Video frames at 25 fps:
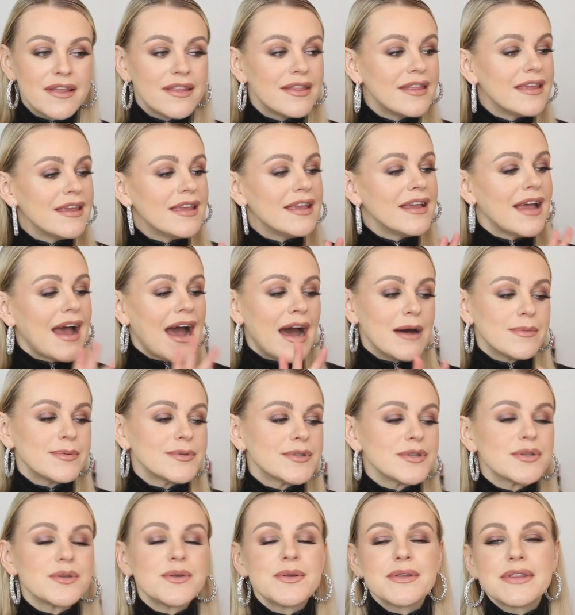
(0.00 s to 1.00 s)
the
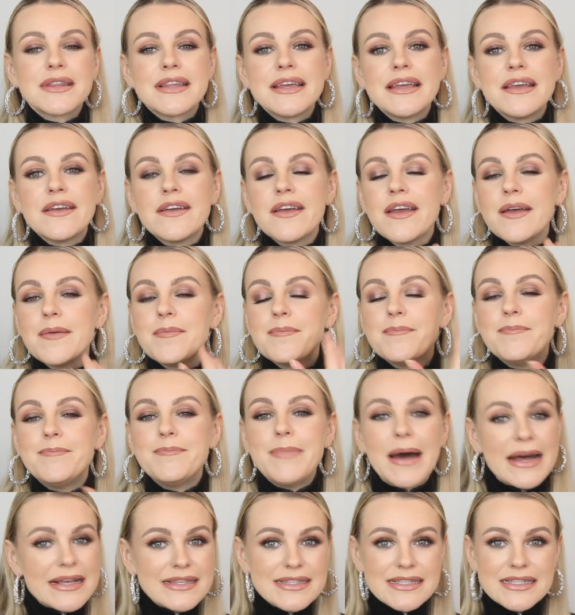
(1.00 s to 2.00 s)
absolutely
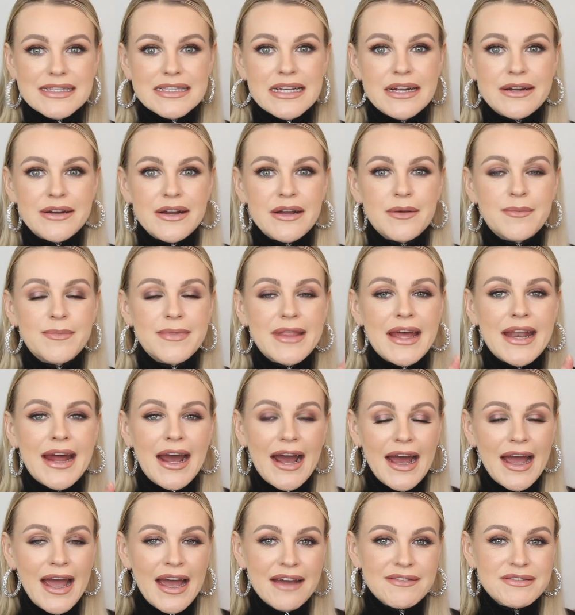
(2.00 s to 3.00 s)
best serum that
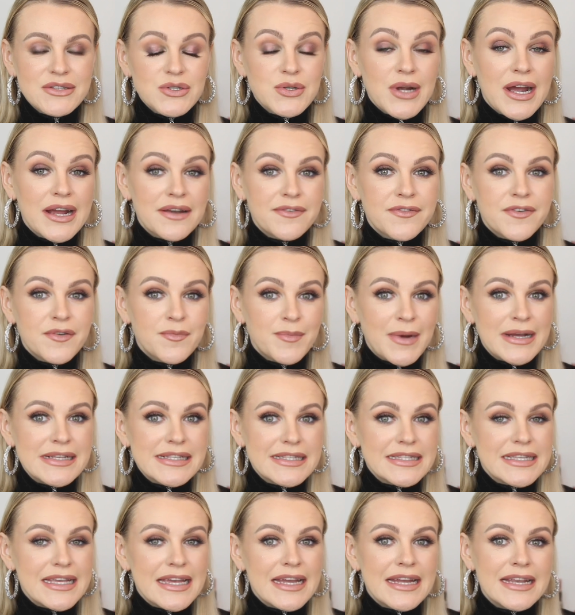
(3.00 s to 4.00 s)
I have tried for my
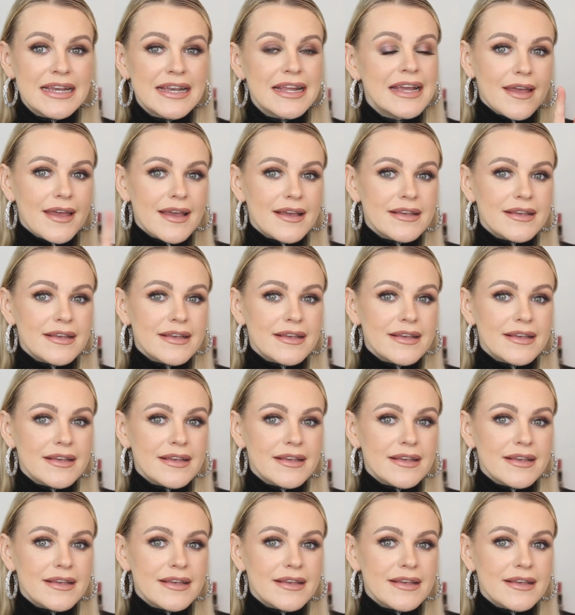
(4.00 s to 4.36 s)
skin,